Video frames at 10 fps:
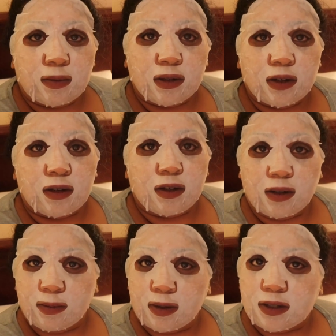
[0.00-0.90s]
Oh my god,
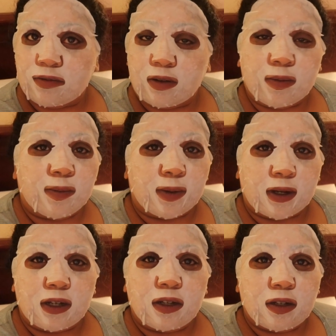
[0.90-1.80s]
look, I'm about to rob a
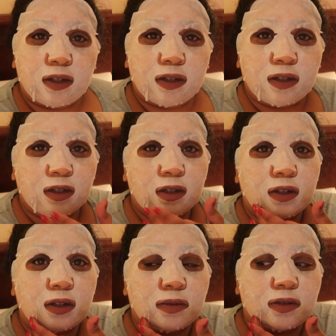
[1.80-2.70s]
bank.
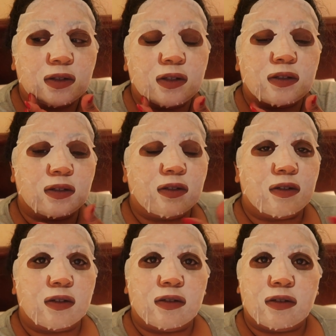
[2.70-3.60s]
I'm trying so
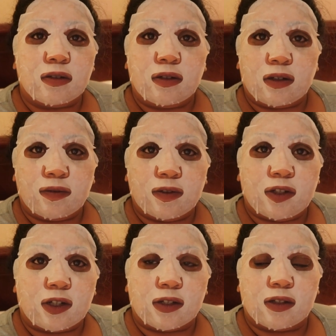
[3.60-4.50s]
hard not to laugh at
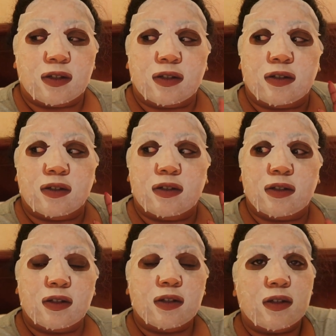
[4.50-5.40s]
Jess though,
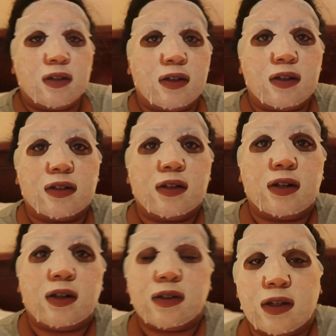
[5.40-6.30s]
because he looks
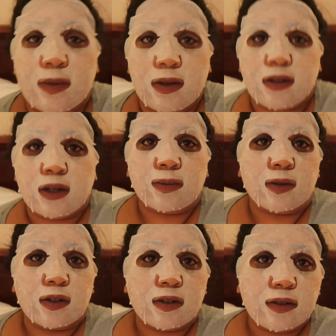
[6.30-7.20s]
hilarious. Can I put you on
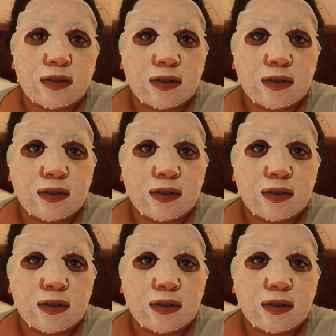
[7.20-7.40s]
camera?